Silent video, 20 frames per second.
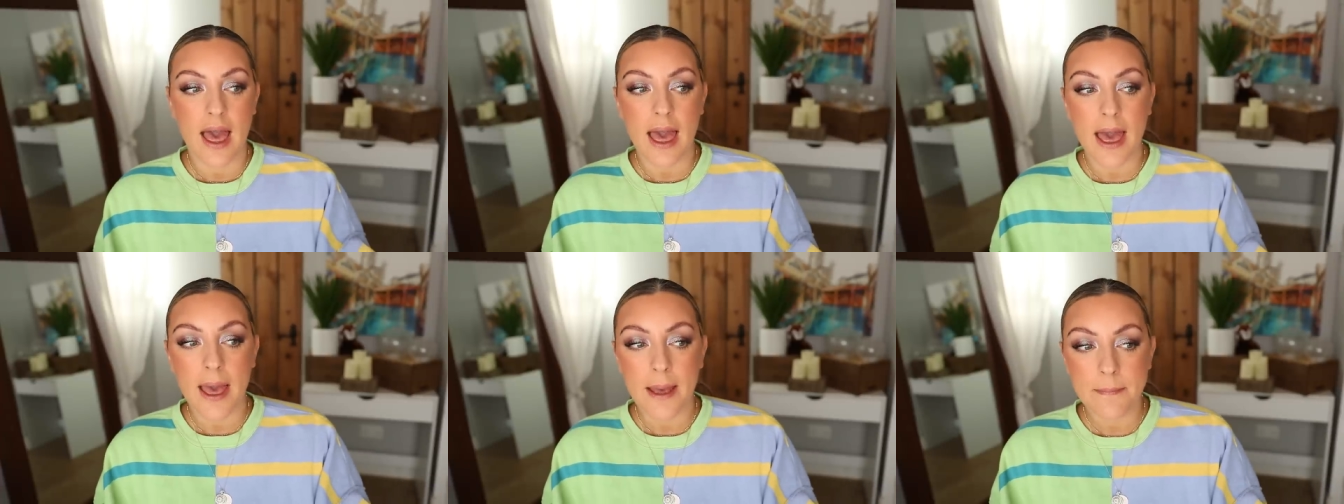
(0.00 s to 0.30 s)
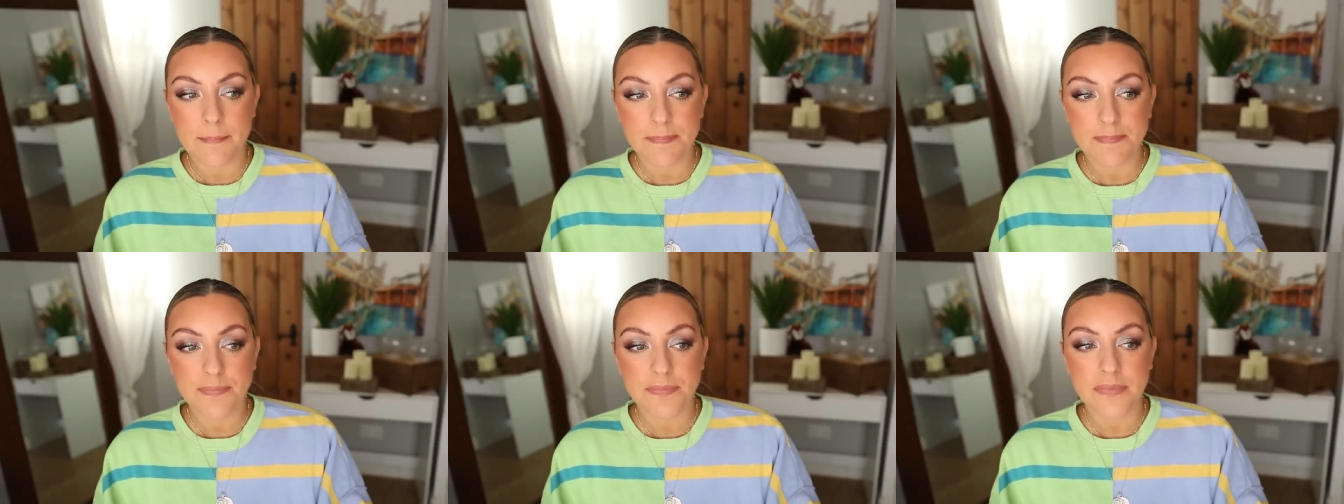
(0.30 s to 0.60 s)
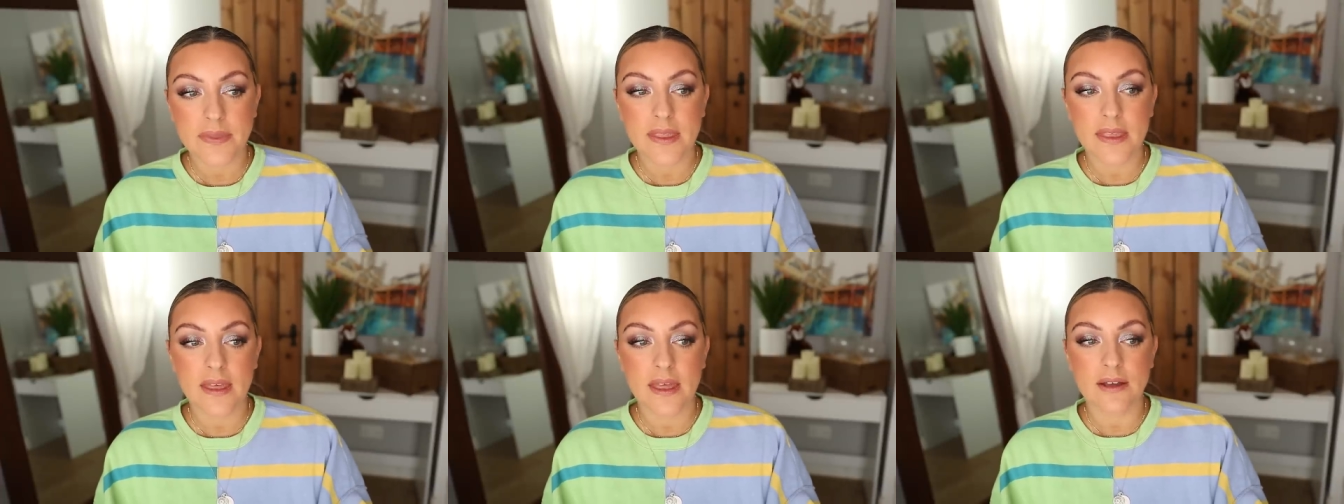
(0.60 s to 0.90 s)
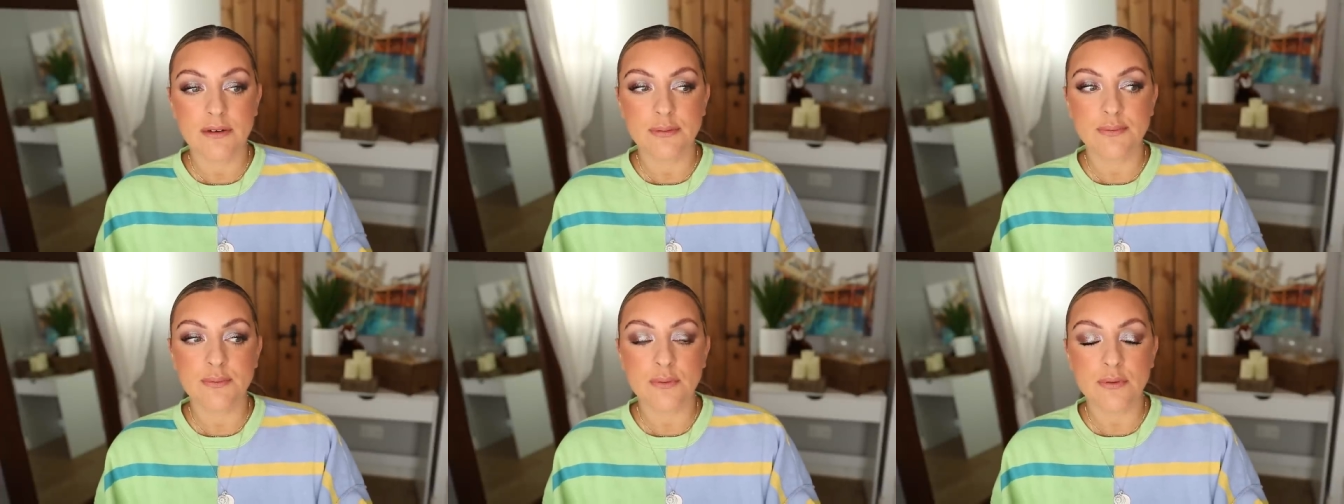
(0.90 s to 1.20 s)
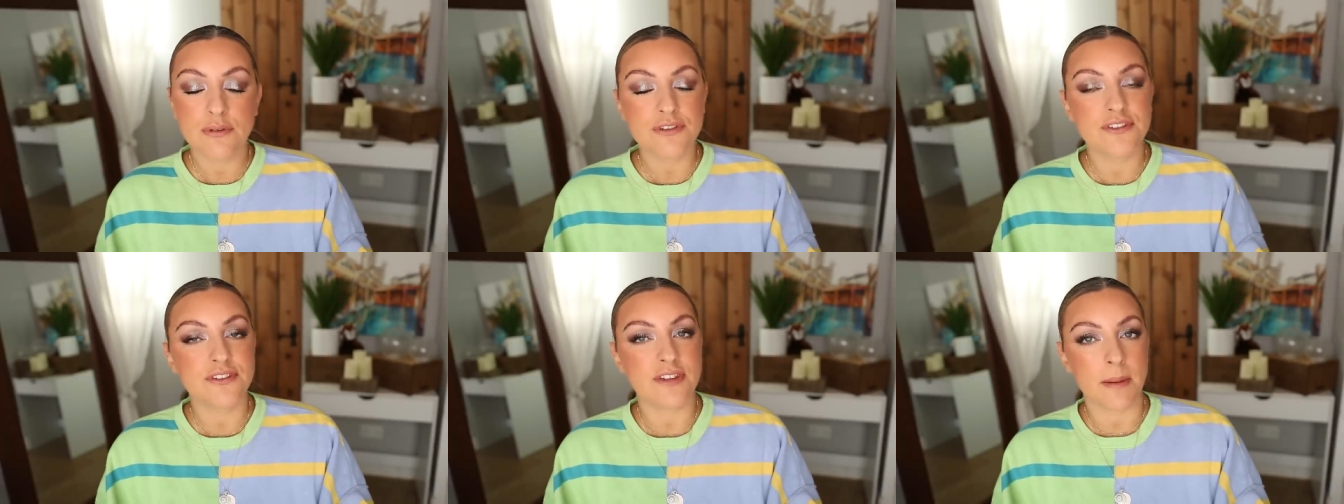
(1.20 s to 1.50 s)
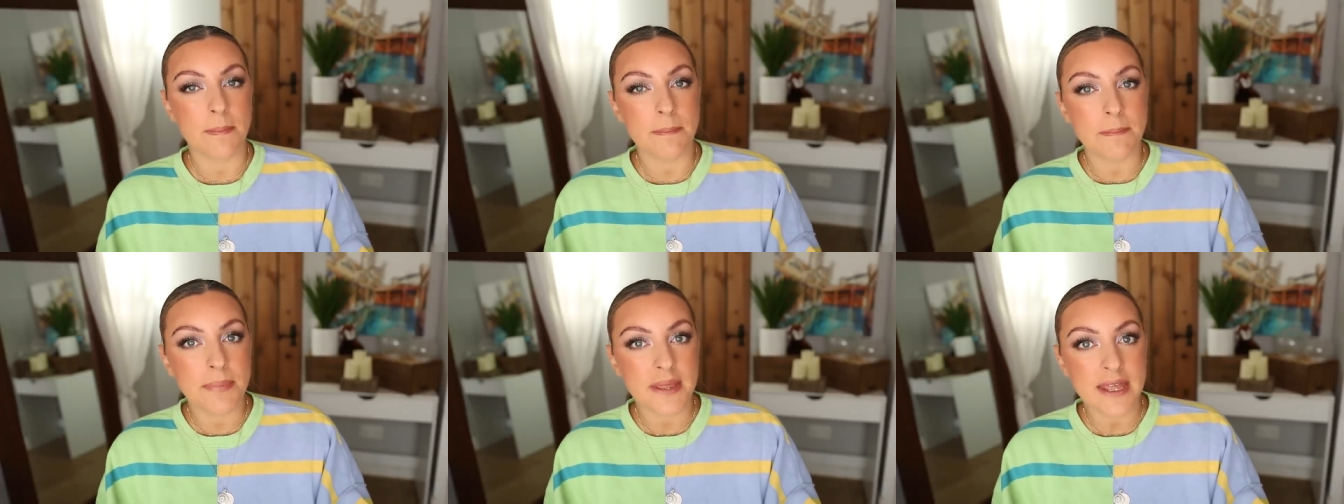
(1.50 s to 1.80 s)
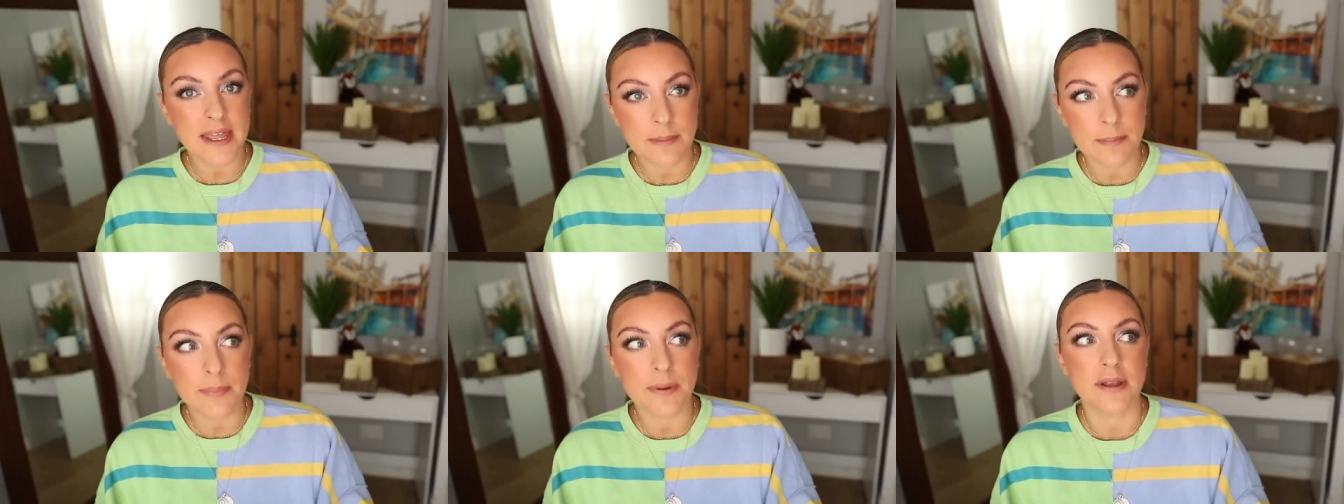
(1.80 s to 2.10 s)
Um, for some
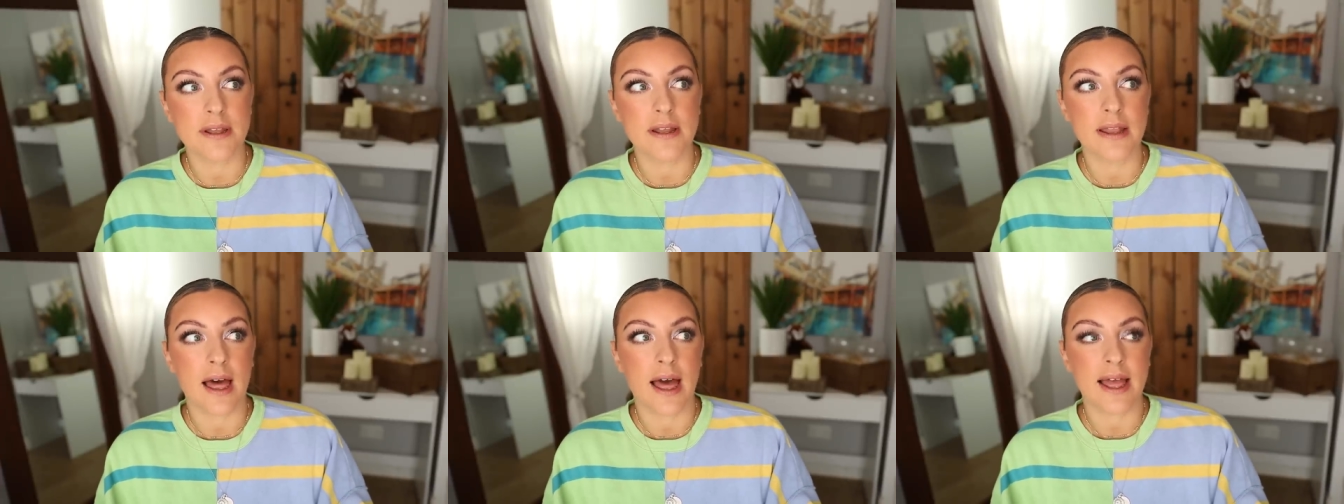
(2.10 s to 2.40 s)
people,